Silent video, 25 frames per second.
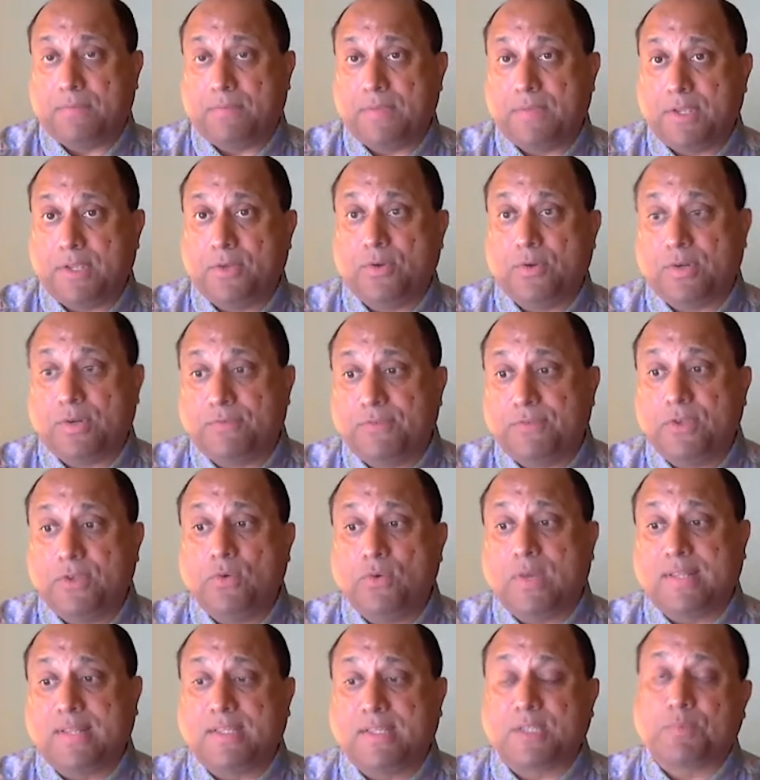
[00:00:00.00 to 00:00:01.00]
review
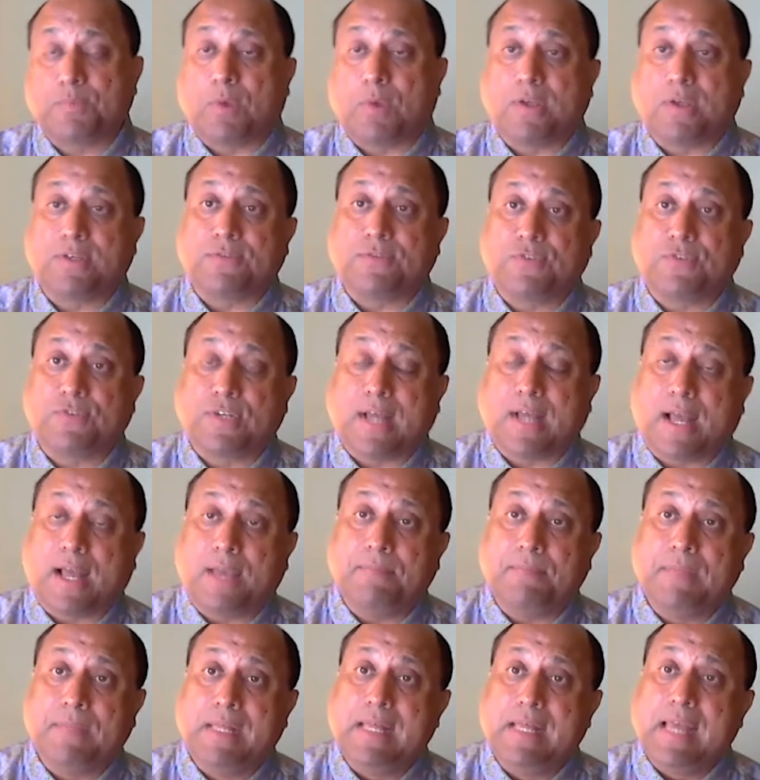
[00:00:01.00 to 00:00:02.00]
at this point of
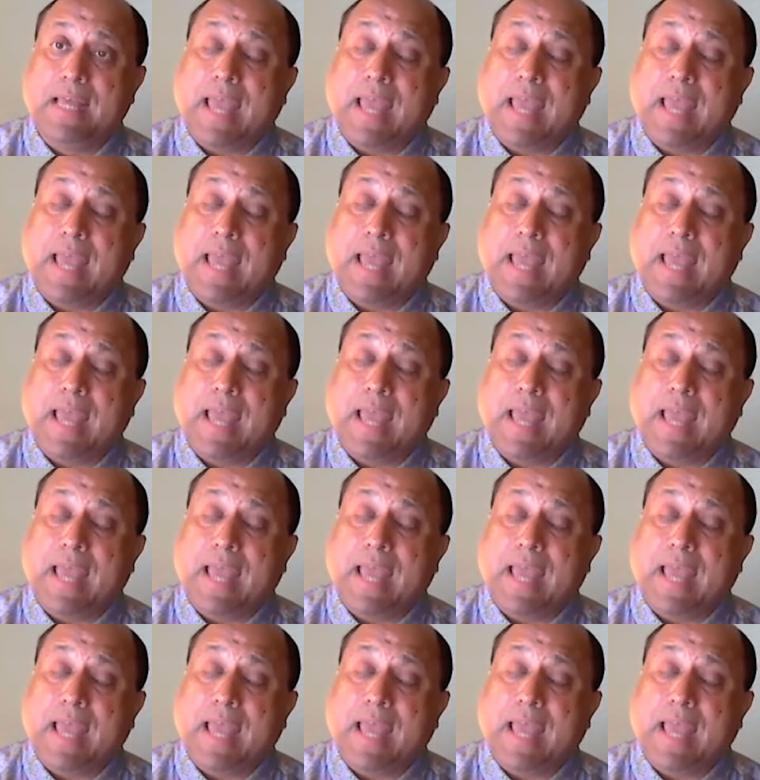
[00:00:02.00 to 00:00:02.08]
time.